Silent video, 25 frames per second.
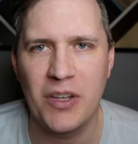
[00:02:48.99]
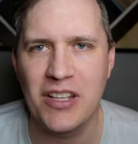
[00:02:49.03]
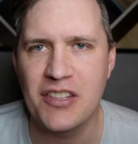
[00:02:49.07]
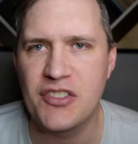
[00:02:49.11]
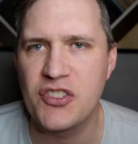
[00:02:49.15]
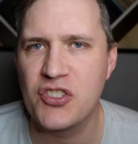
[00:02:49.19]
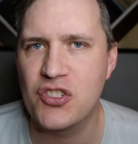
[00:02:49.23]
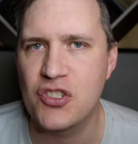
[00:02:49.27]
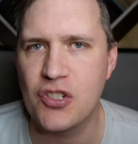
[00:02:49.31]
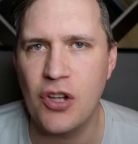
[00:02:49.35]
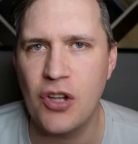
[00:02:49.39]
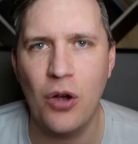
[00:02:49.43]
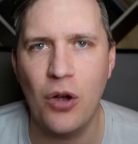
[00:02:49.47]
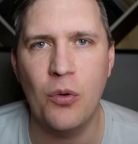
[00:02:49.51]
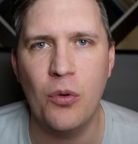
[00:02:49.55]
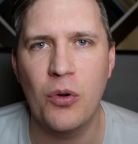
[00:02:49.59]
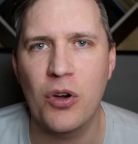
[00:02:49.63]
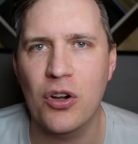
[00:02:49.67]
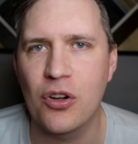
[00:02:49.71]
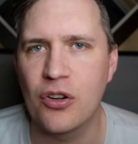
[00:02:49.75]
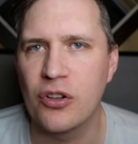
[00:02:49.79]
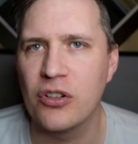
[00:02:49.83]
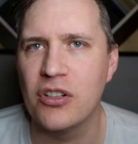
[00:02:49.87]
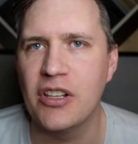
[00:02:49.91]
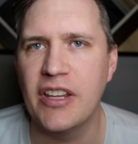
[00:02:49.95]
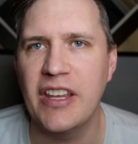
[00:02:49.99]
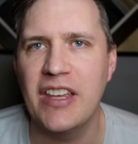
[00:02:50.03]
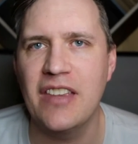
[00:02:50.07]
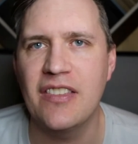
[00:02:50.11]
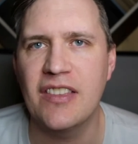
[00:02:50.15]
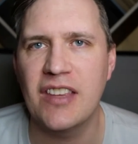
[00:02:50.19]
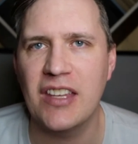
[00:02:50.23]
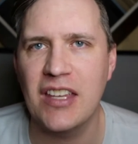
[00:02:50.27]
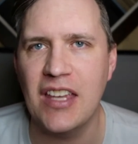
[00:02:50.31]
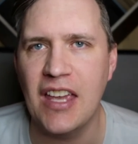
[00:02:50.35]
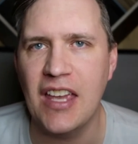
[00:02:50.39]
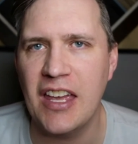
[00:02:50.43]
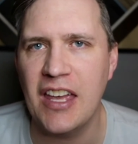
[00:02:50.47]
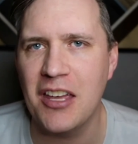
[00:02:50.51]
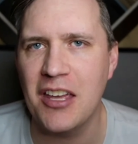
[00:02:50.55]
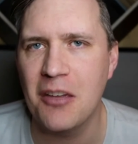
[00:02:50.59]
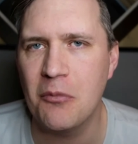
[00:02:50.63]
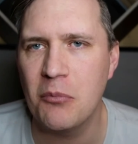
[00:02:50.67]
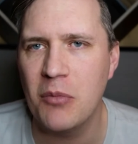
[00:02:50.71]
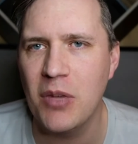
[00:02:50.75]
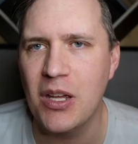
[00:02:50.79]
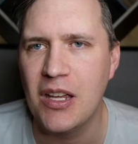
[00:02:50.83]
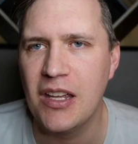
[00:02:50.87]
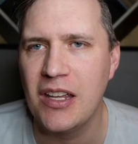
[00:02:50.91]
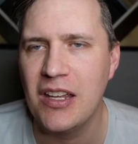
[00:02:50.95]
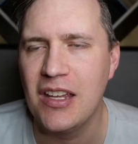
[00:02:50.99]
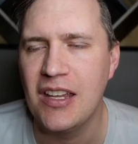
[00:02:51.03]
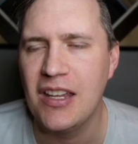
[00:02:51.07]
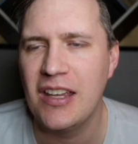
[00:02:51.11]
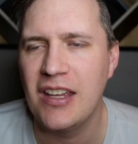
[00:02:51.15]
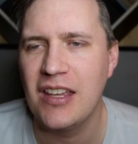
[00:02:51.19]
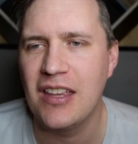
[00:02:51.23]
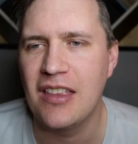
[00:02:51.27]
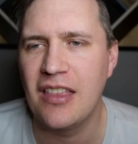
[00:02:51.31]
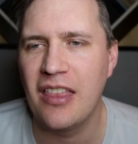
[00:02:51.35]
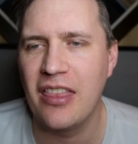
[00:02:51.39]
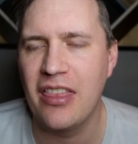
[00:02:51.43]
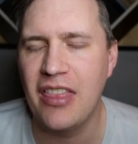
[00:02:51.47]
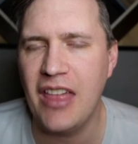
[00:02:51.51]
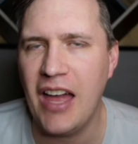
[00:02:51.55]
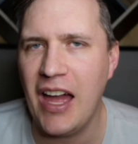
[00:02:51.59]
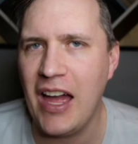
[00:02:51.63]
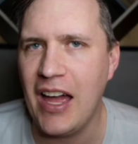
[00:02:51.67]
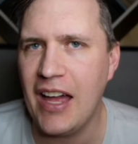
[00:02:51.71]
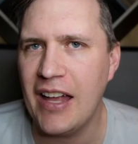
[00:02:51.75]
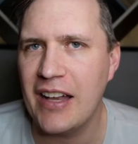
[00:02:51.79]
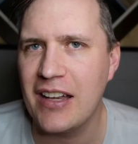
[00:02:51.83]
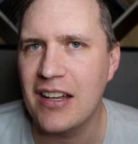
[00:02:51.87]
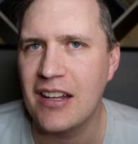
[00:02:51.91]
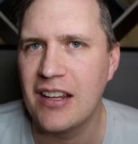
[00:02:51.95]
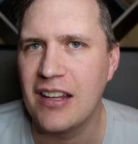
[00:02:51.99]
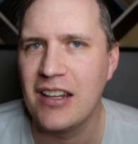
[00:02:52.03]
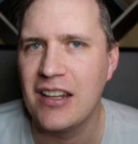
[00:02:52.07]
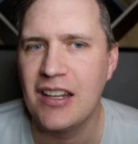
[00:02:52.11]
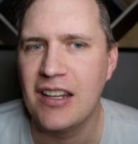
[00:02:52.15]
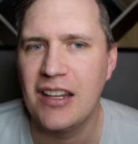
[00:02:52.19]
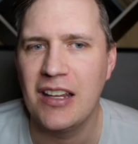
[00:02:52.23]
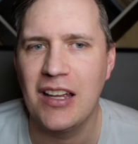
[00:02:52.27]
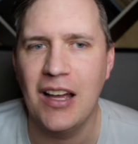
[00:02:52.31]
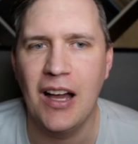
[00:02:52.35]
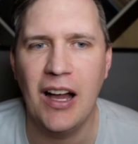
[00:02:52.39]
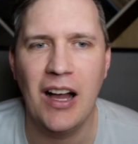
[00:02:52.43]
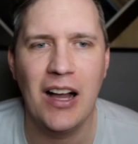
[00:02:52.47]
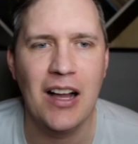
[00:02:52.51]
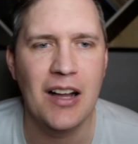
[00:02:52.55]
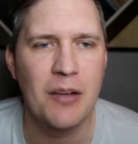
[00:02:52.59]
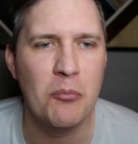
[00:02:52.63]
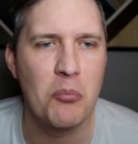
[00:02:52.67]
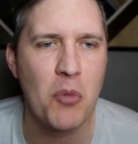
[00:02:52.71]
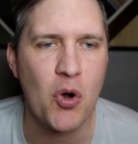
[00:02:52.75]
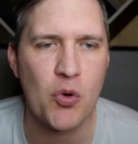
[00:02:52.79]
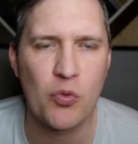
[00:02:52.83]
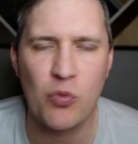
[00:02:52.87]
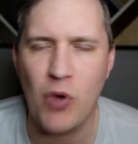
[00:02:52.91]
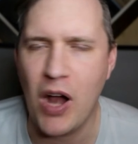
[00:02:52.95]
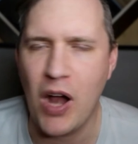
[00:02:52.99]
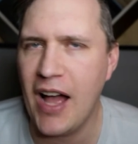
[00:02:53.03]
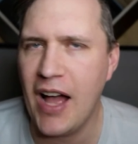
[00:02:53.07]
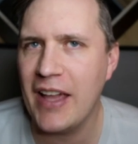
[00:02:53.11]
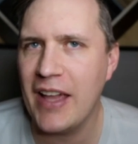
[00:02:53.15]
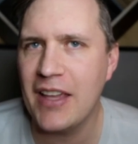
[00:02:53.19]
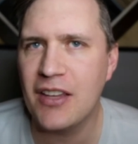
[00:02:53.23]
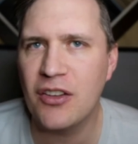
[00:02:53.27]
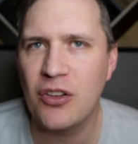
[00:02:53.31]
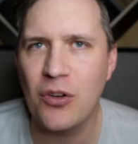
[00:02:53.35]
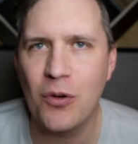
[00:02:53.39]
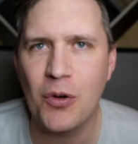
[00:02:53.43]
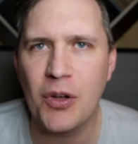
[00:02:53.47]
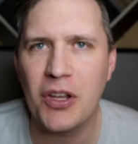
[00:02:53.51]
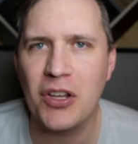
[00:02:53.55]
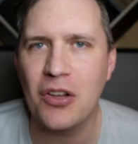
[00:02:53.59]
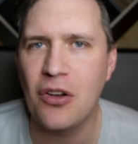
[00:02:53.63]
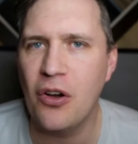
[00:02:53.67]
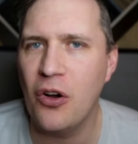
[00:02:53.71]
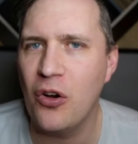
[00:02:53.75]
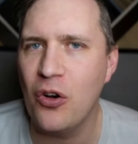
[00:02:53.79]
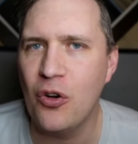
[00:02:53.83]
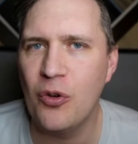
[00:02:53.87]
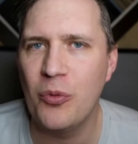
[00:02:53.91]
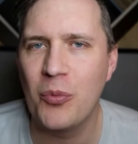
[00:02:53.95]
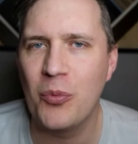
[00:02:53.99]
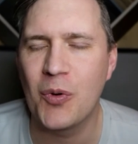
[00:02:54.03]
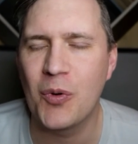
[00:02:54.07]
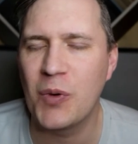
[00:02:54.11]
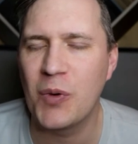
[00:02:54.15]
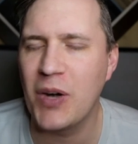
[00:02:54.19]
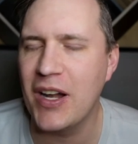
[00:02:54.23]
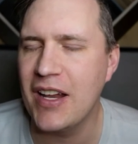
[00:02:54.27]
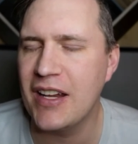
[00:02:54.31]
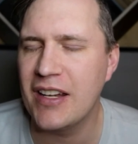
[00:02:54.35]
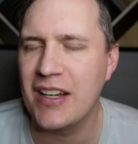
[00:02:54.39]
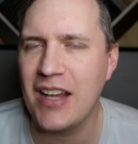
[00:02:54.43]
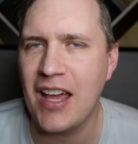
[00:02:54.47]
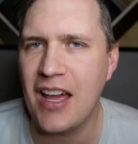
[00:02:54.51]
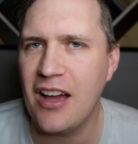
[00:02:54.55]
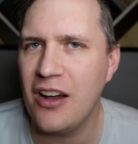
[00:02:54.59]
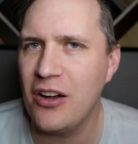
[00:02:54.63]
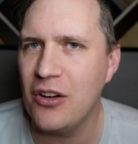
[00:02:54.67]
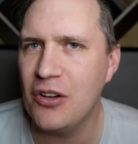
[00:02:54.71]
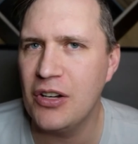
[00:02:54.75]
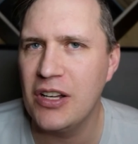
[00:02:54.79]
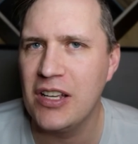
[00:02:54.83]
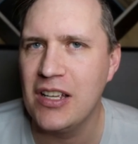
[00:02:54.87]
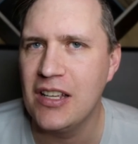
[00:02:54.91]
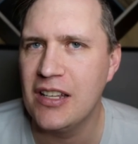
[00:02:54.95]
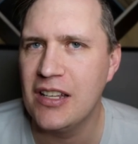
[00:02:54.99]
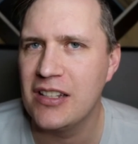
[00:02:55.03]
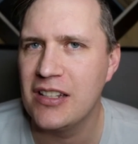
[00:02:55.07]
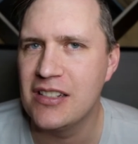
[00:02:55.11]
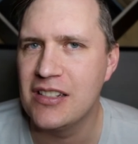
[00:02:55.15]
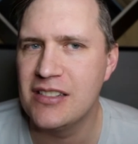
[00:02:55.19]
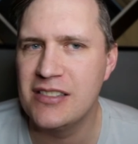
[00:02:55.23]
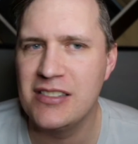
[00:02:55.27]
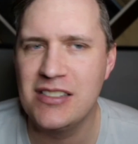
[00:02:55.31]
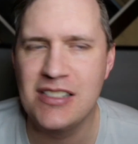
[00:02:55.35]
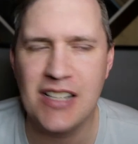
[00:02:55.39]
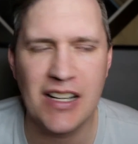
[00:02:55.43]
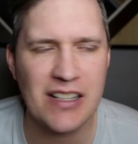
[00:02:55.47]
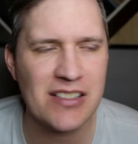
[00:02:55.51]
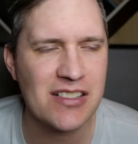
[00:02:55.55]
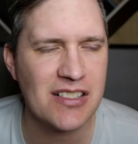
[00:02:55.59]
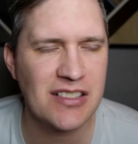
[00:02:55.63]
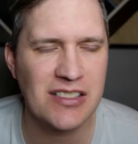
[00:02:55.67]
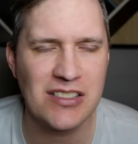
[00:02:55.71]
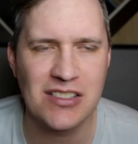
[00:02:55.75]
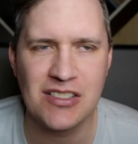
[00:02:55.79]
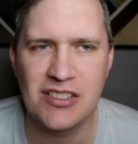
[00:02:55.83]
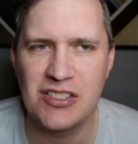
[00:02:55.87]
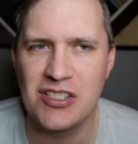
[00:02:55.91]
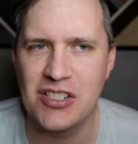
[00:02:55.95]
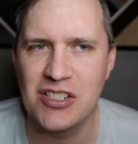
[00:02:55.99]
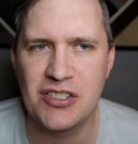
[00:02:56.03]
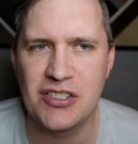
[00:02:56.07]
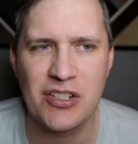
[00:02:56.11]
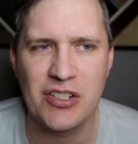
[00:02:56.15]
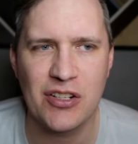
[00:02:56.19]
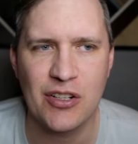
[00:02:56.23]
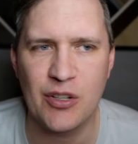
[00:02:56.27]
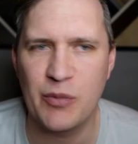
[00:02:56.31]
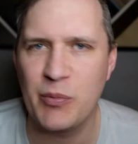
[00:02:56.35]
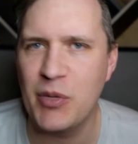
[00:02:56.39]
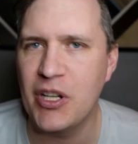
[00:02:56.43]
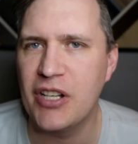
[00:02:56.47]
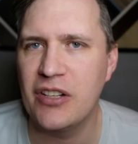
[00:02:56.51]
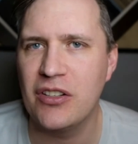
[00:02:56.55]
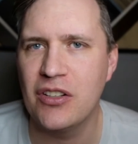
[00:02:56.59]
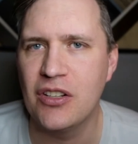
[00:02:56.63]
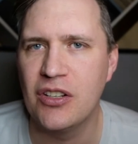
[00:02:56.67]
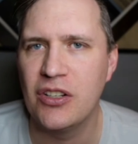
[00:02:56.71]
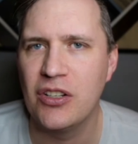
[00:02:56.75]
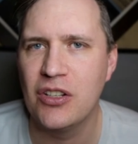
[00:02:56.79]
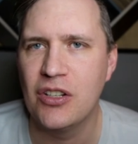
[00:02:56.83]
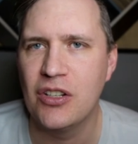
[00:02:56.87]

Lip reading: It's so early in the game that Mariah going home right now doesn't determine